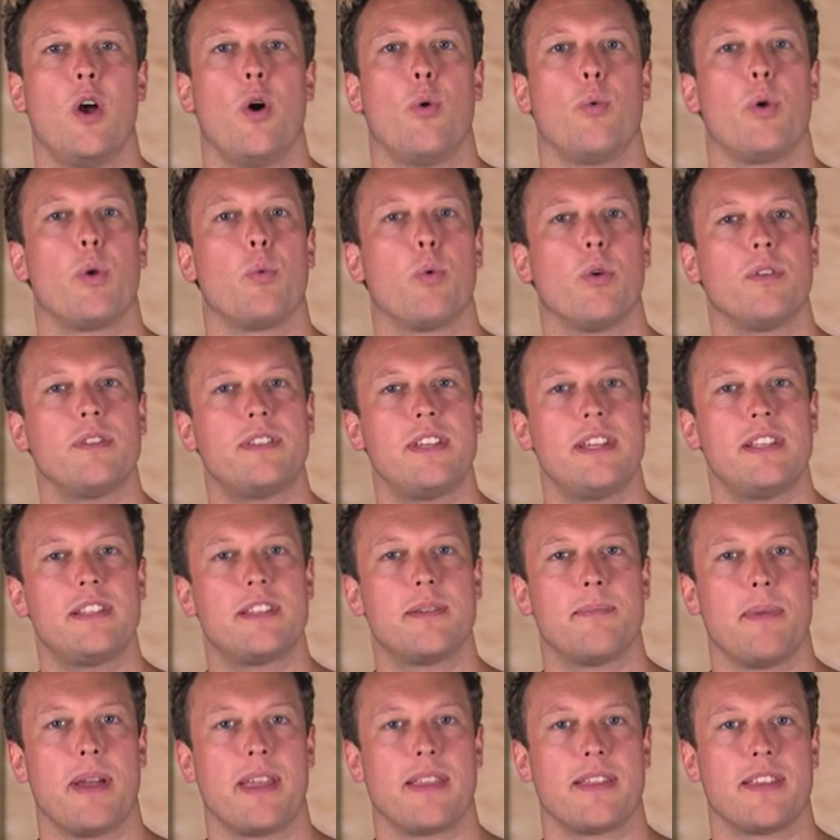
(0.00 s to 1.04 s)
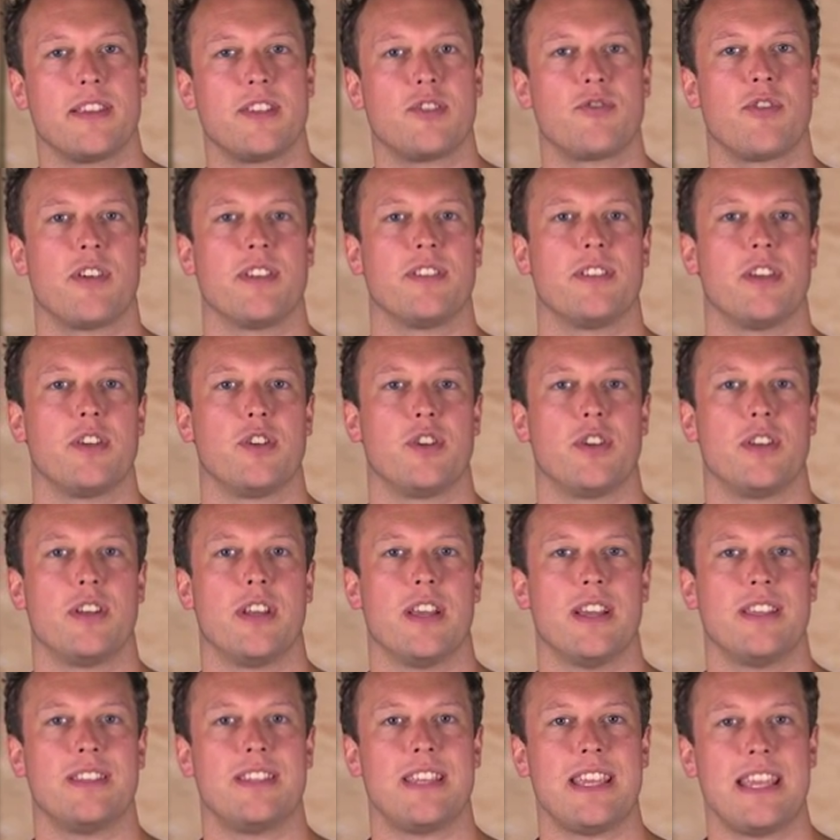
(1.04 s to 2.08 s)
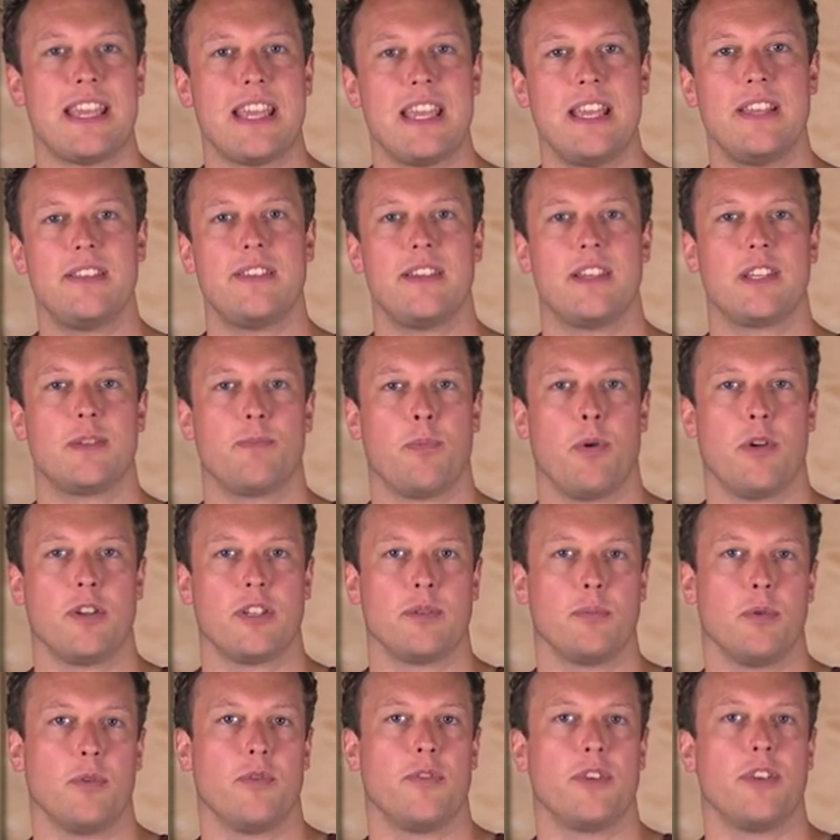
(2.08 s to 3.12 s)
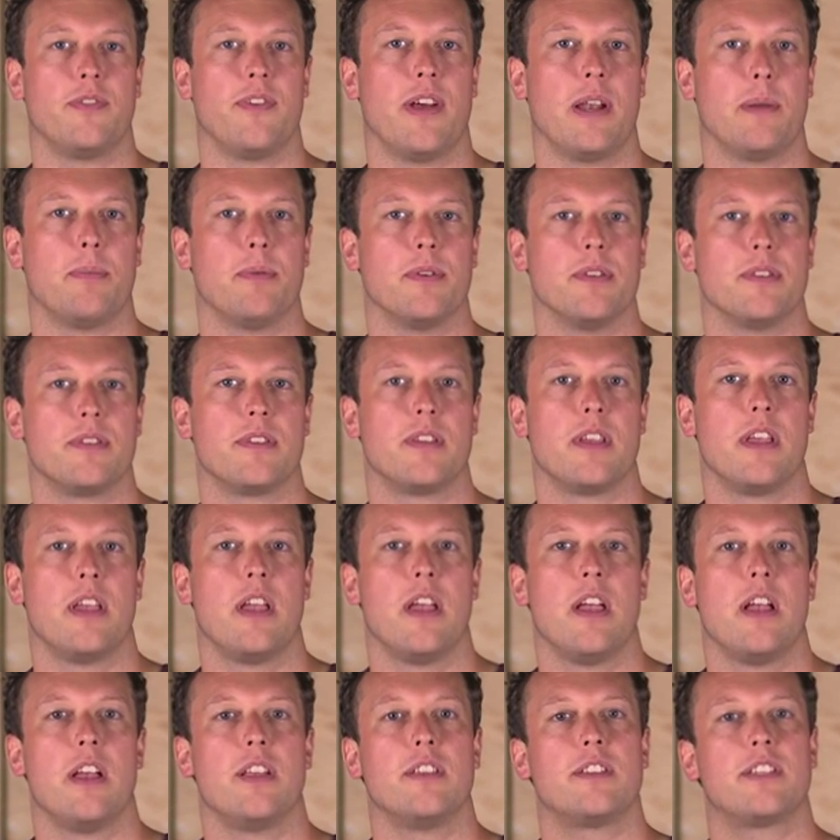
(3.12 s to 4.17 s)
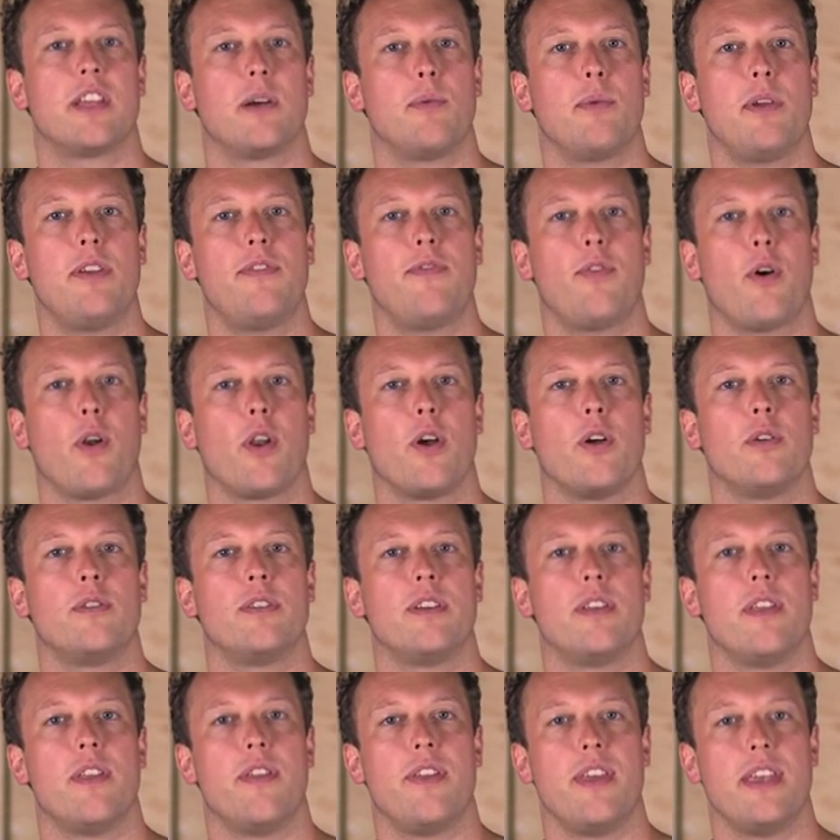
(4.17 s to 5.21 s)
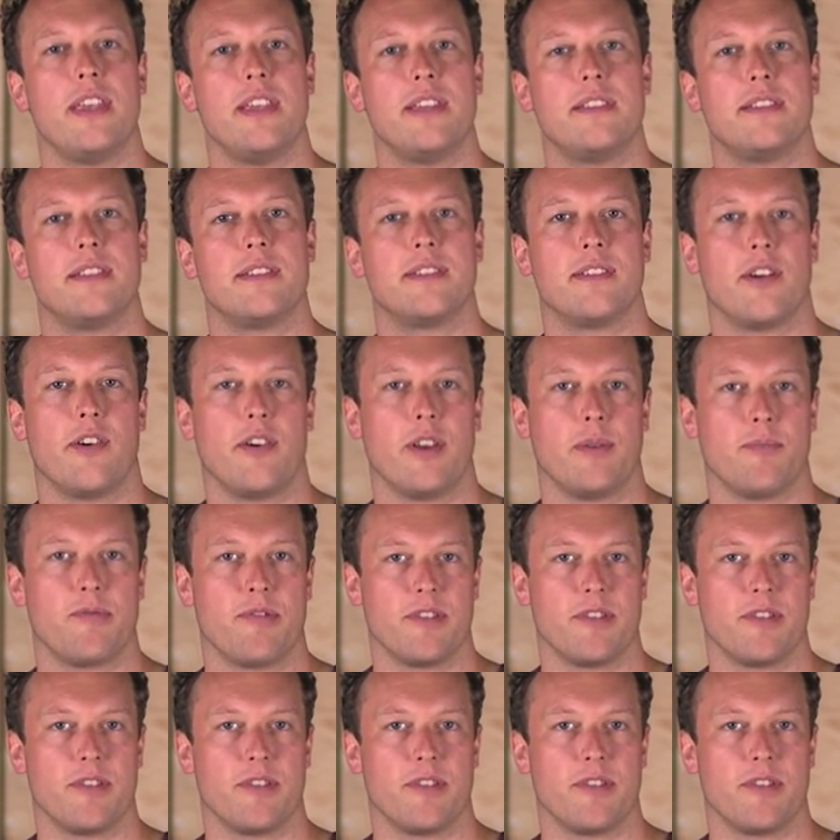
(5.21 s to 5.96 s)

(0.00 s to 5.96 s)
We wanted to make this transition as easy as possible for developers, and so we followed these design